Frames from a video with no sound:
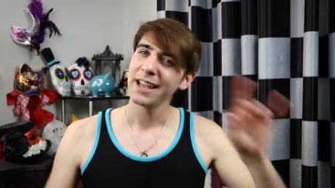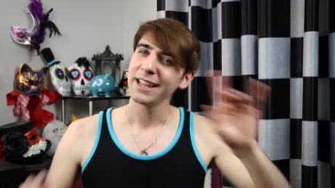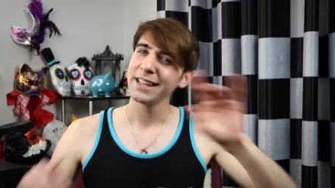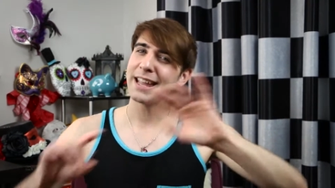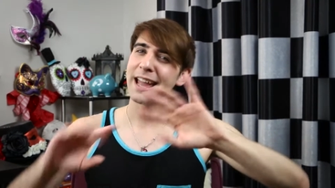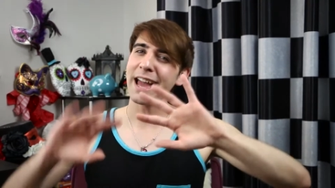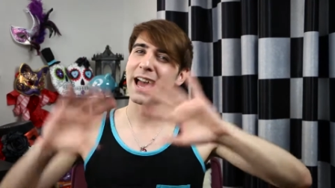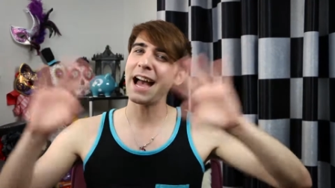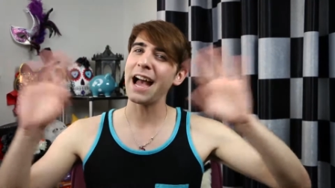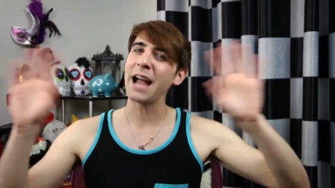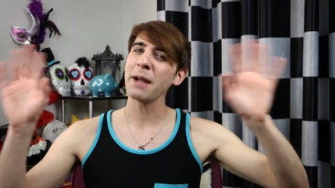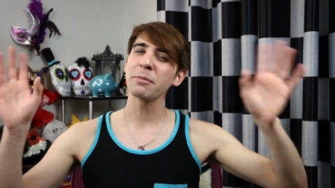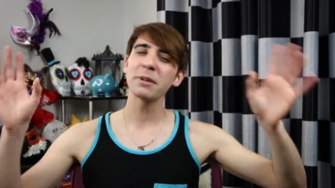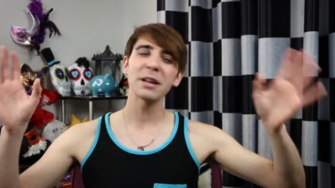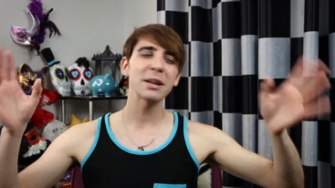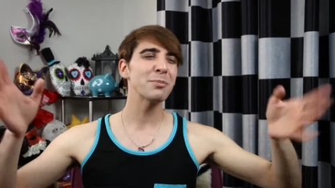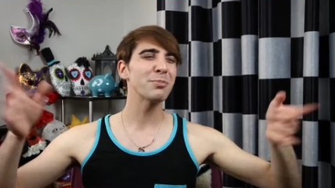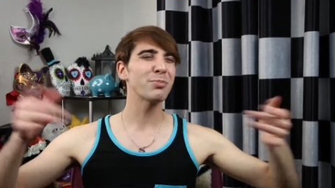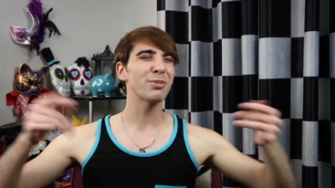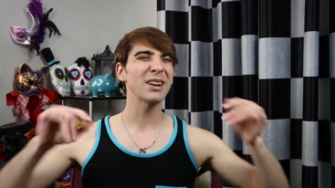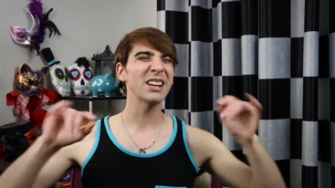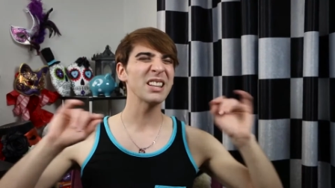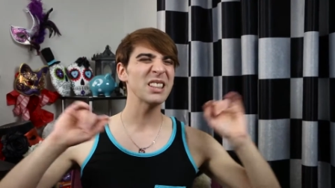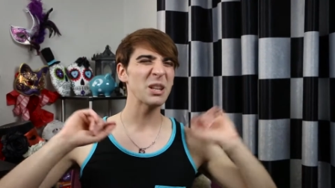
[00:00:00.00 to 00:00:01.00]
Yeah, I'm going
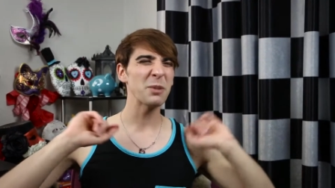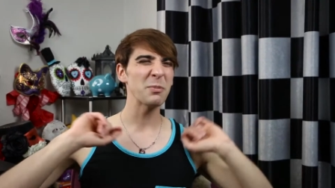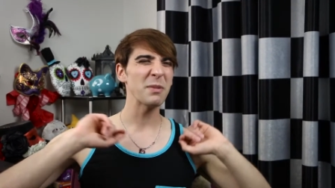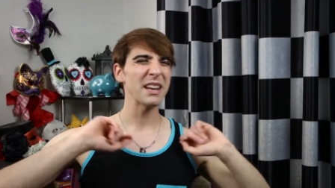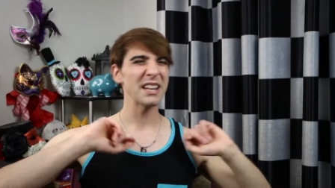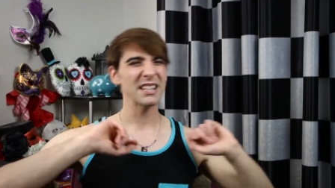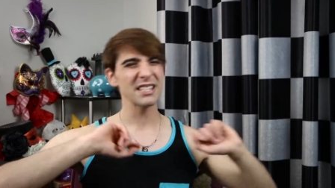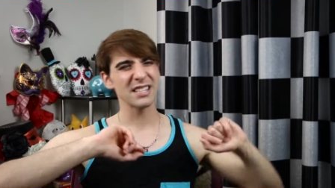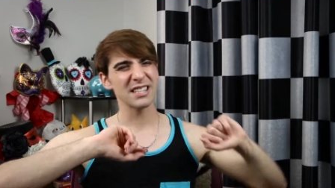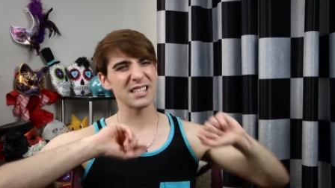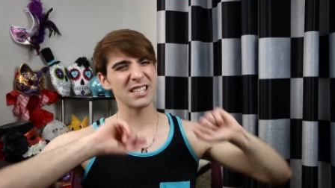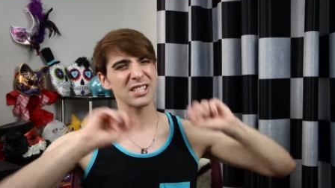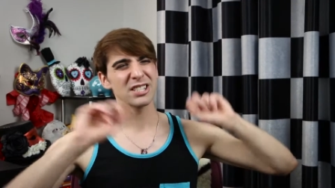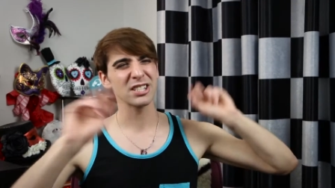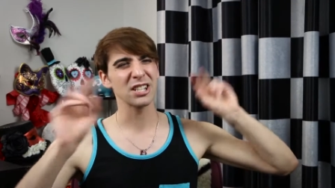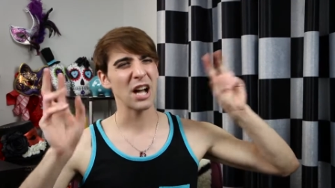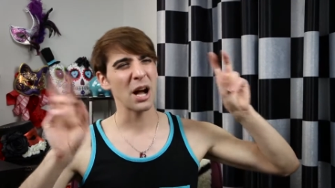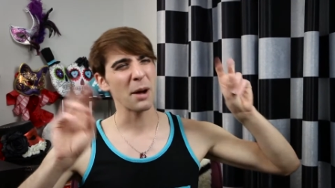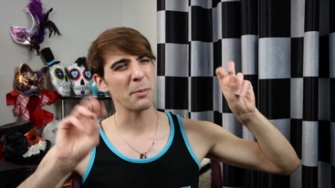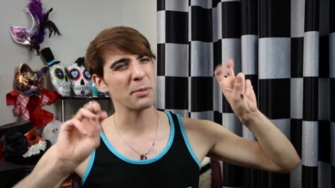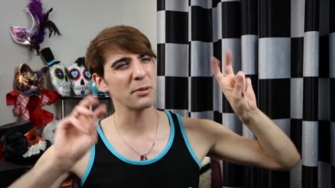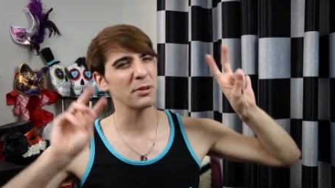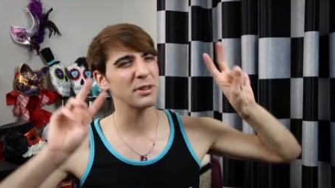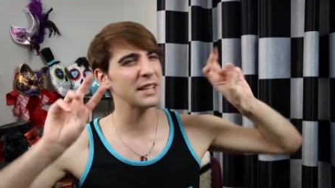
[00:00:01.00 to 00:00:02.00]
to bring them into this
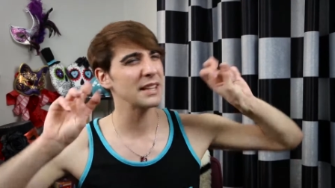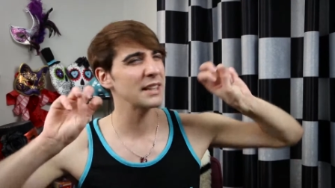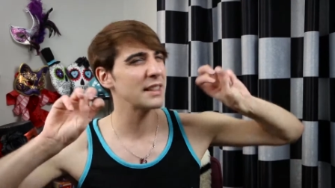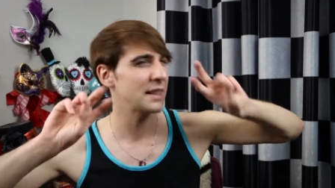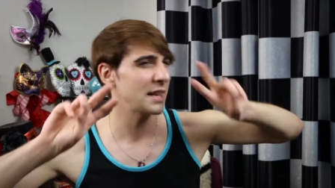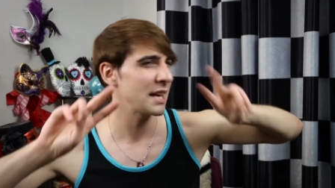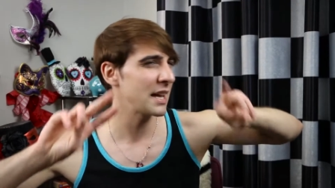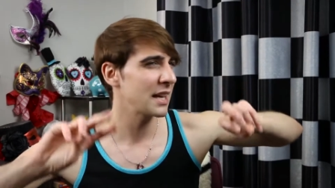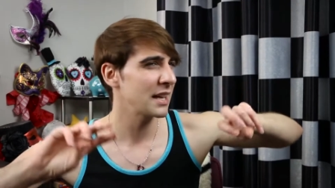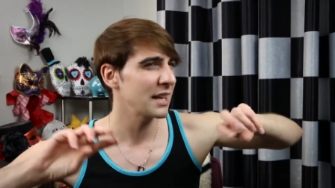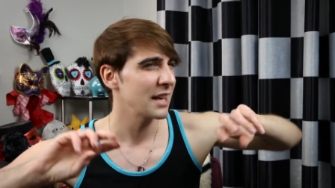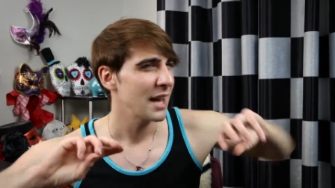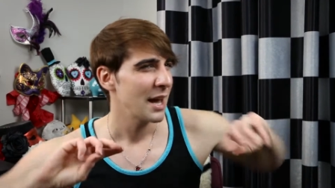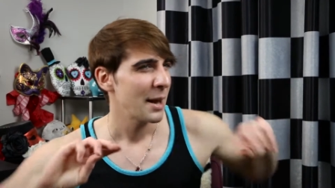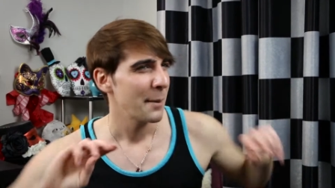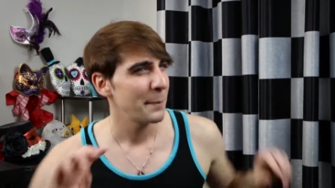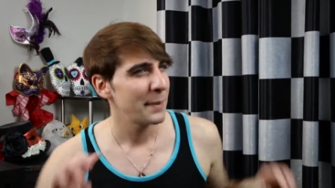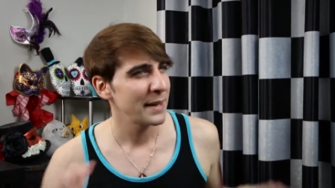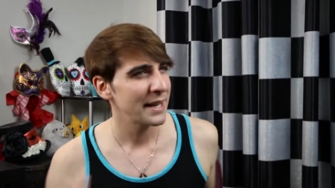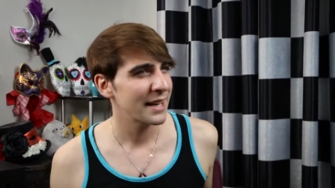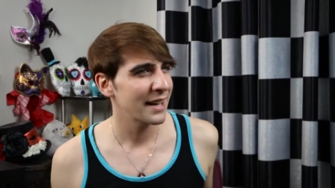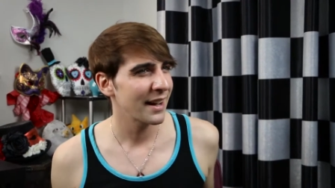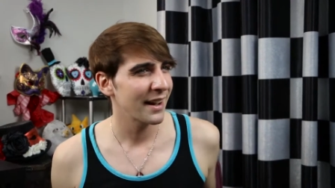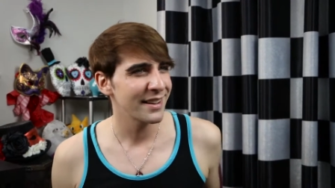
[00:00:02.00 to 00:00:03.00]
coupley thing
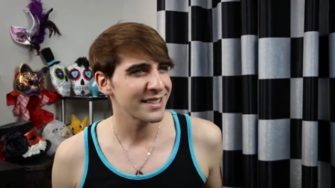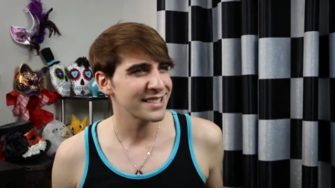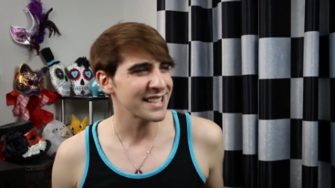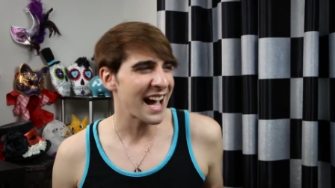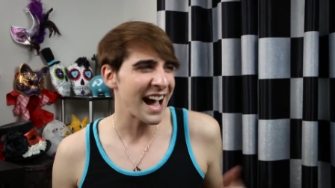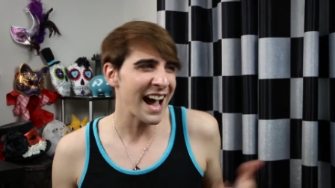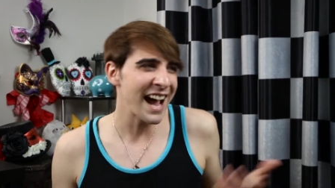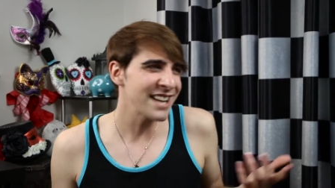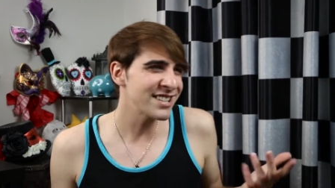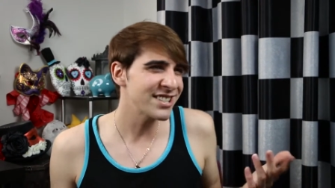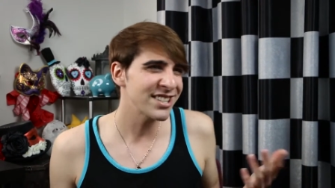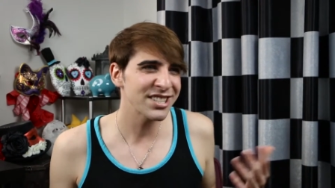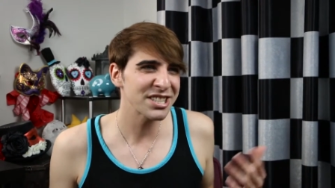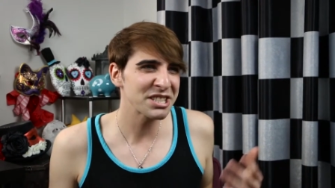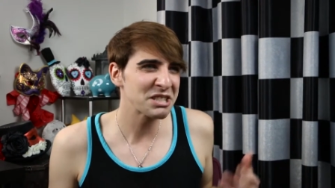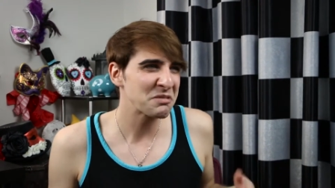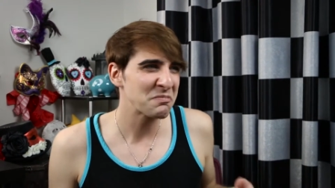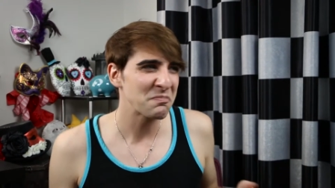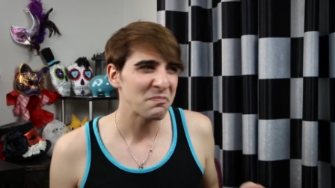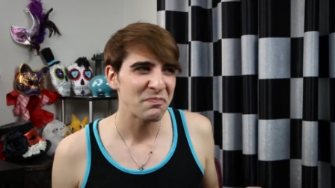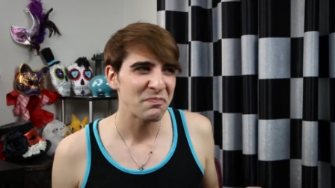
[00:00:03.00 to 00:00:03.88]
because I just,